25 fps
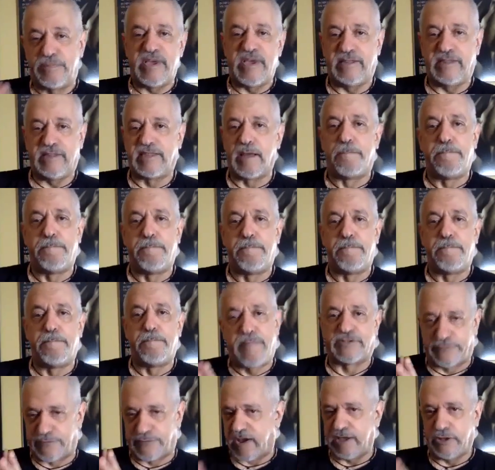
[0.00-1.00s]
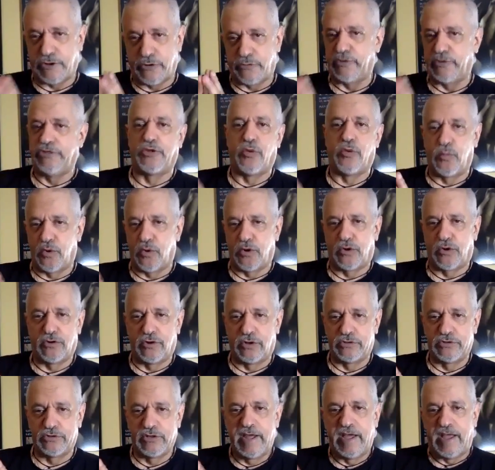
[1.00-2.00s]
beat the best fighter in the
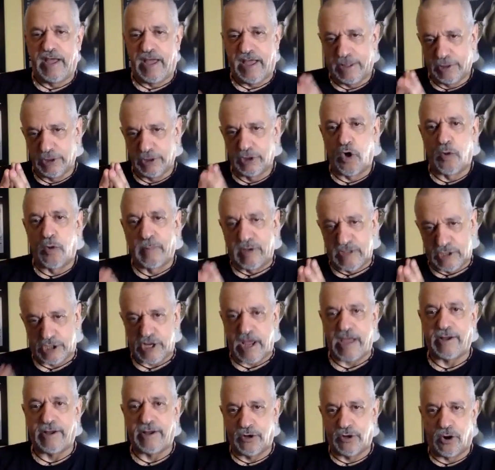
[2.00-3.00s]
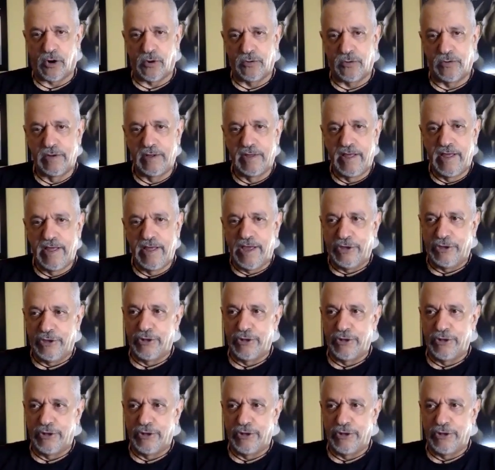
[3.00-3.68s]
world in Lomachenko.